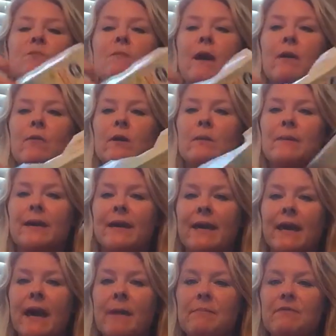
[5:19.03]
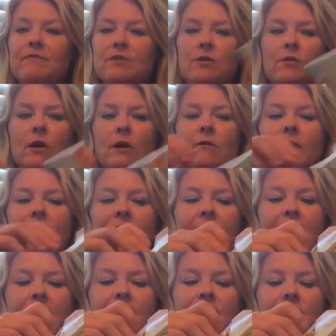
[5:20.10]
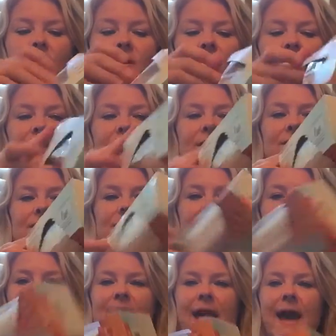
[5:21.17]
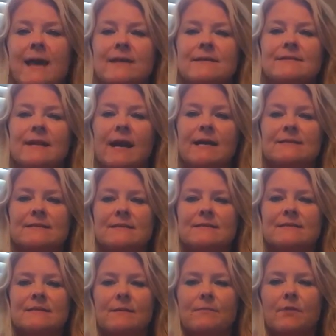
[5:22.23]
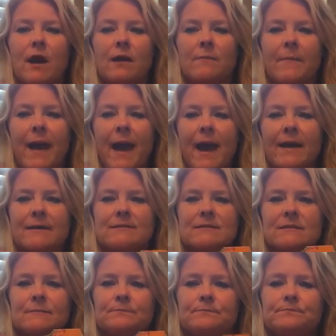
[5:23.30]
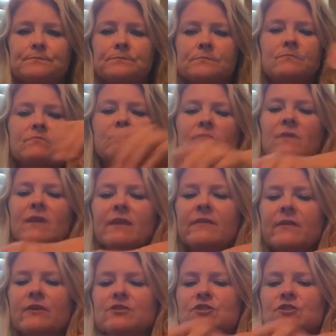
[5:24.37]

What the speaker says: you might want to pick up if you don't already have are these snack size Ziploc bags. And they're